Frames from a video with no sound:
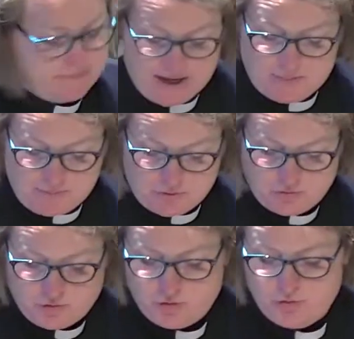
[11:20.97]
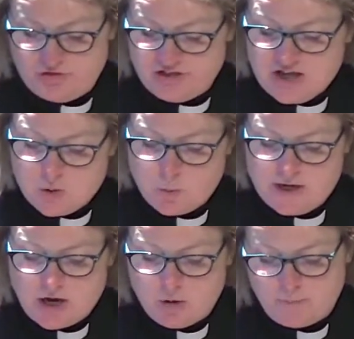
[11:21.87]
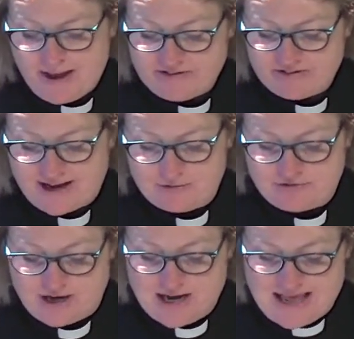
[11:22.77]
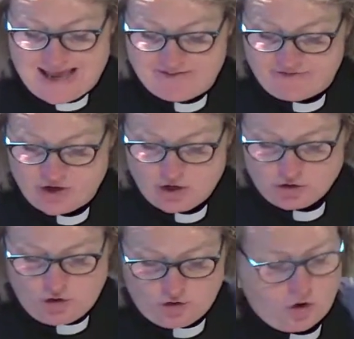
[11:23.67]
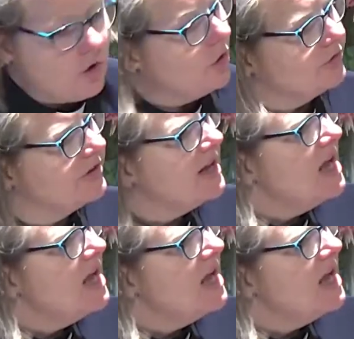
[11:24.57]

People who think we know best how to live, not God.